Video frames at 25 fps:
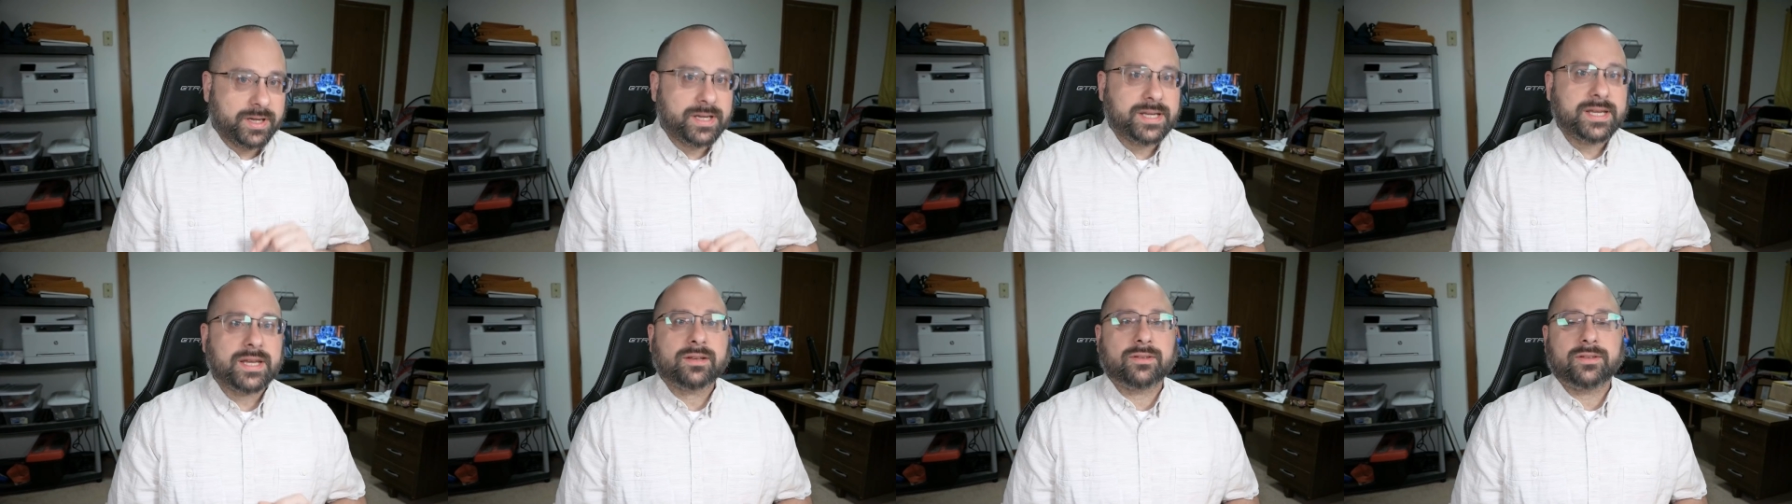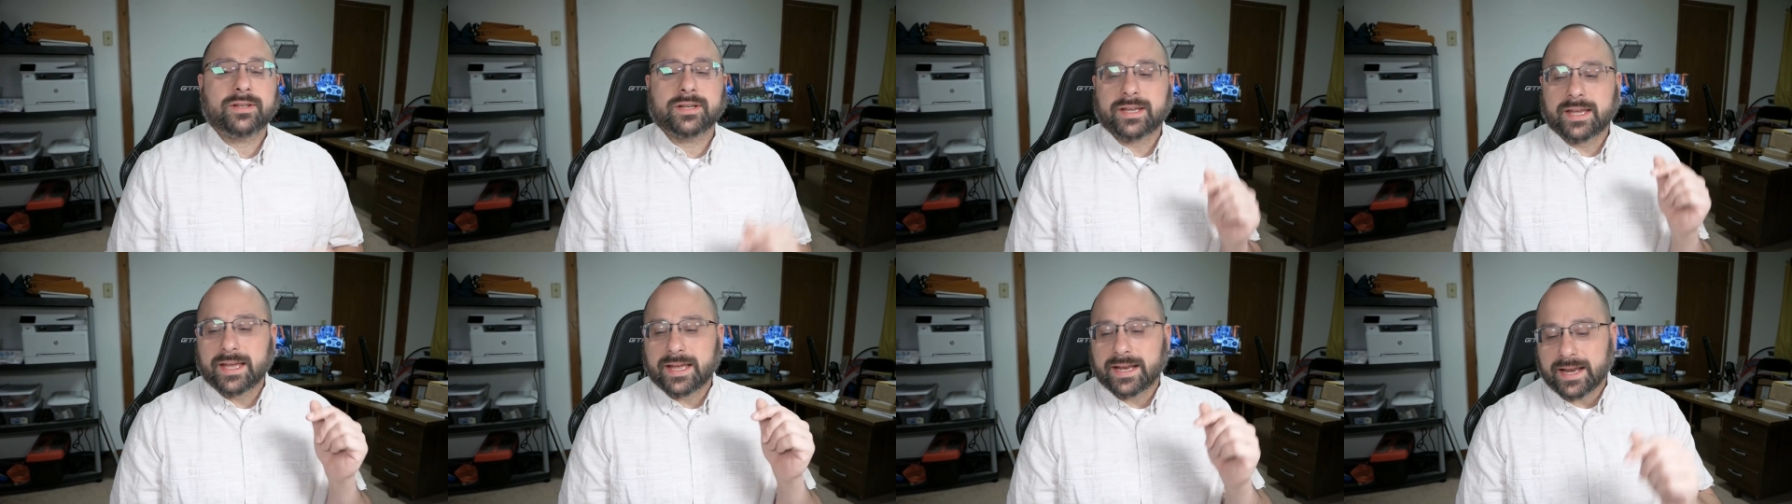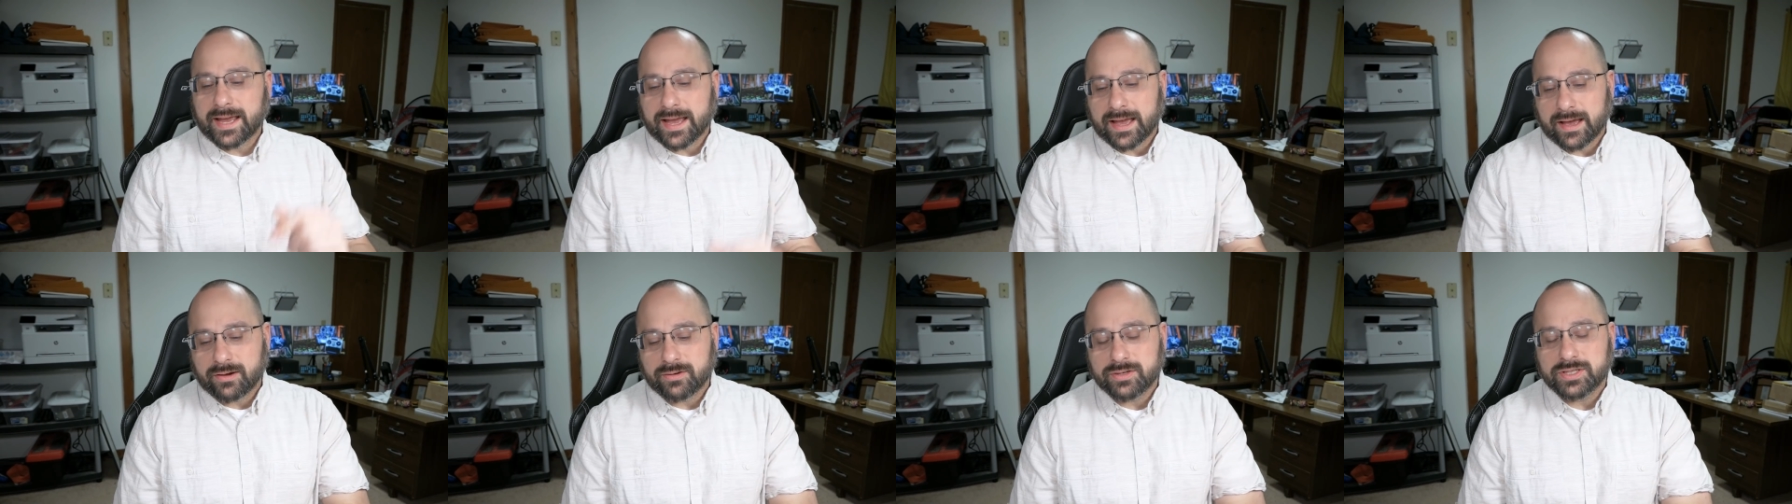going to take a look
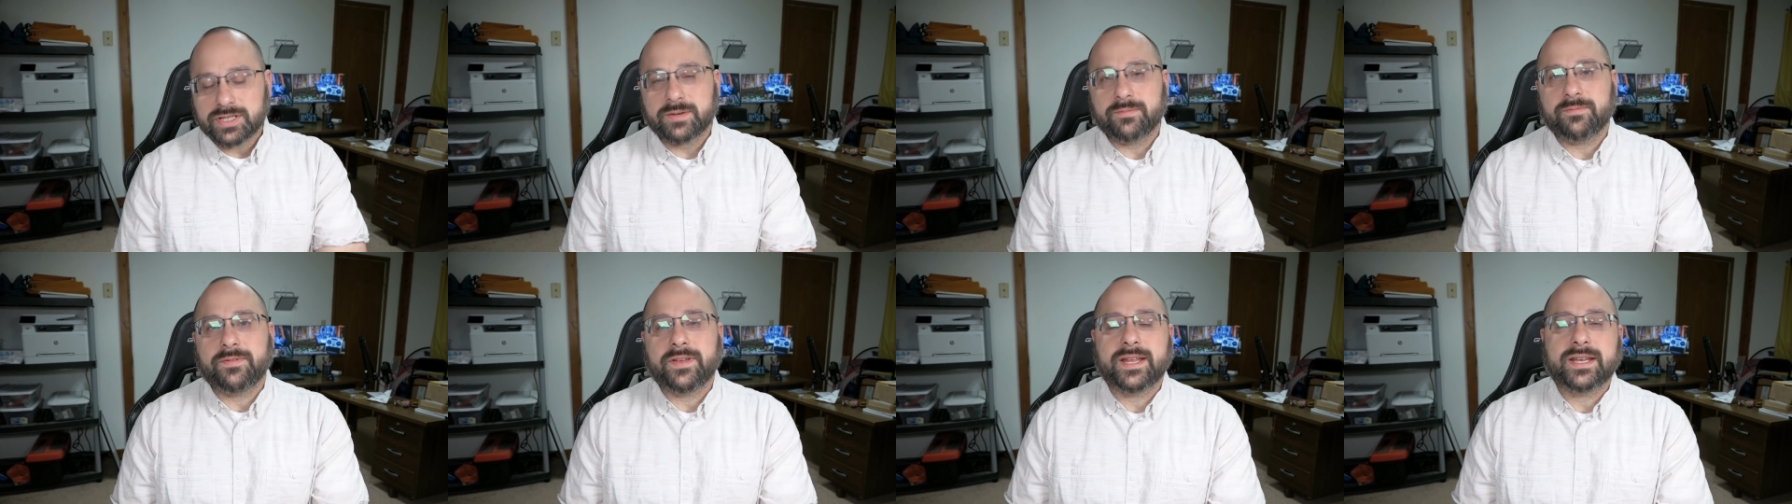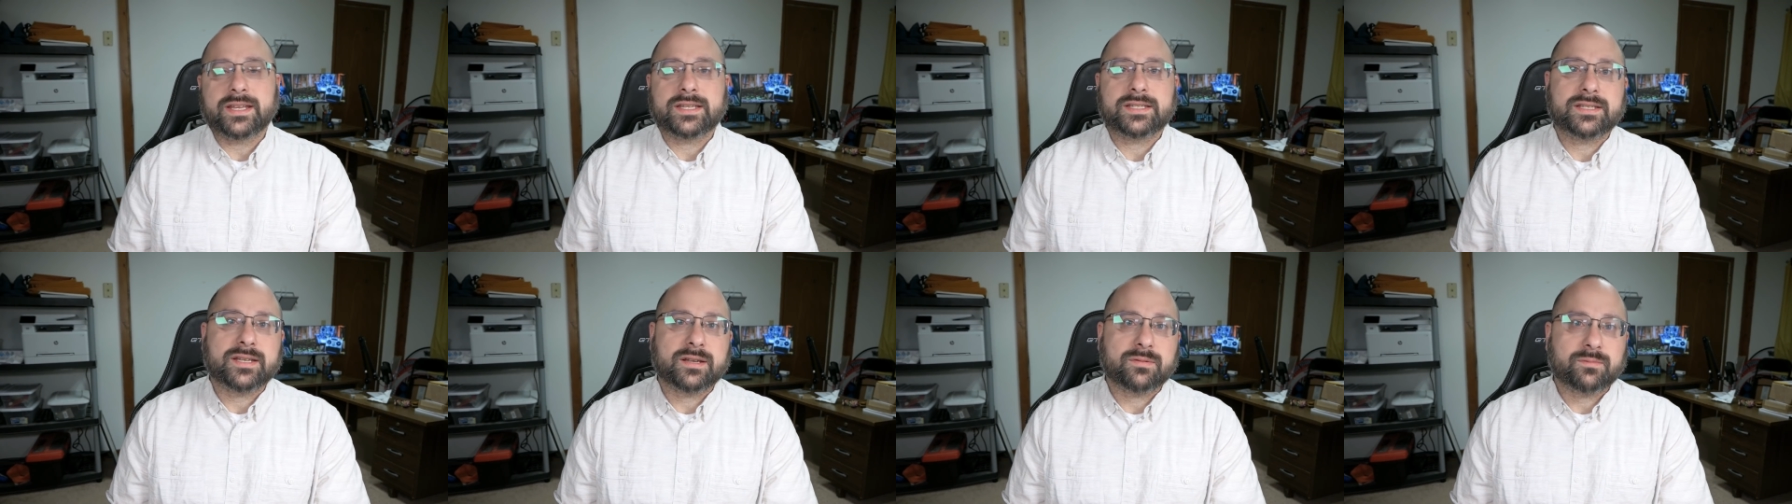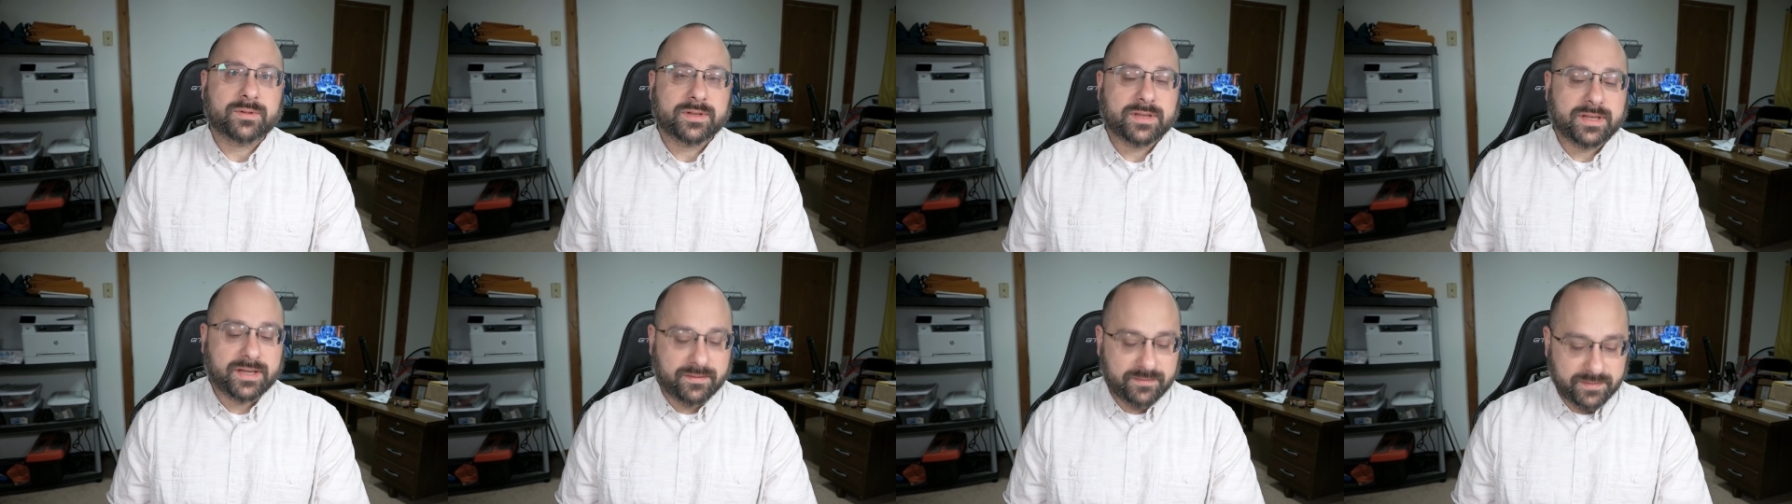at how GemFan has
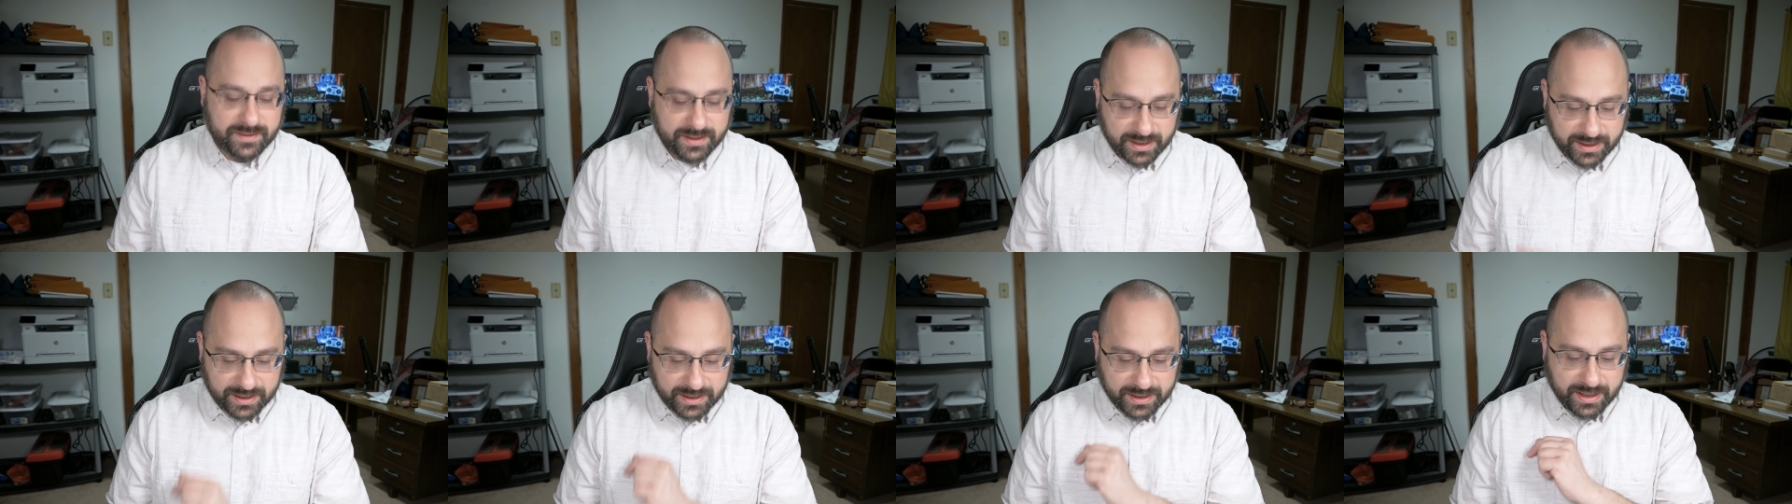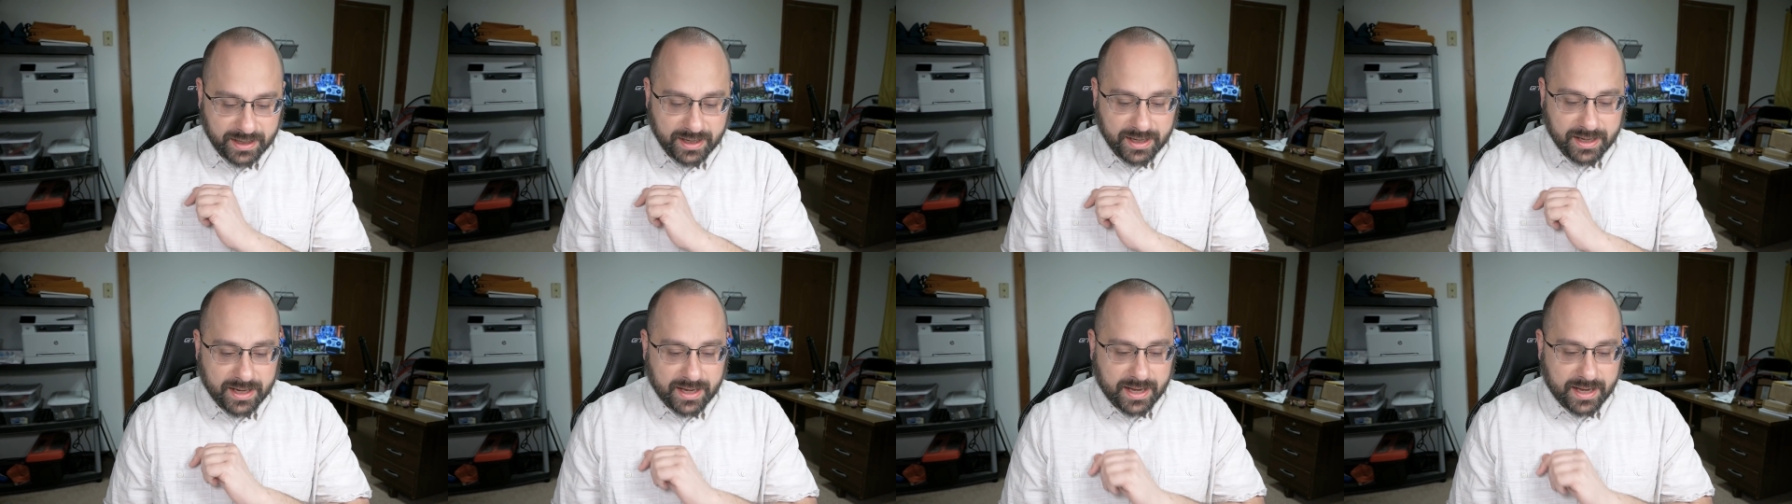done what they've done,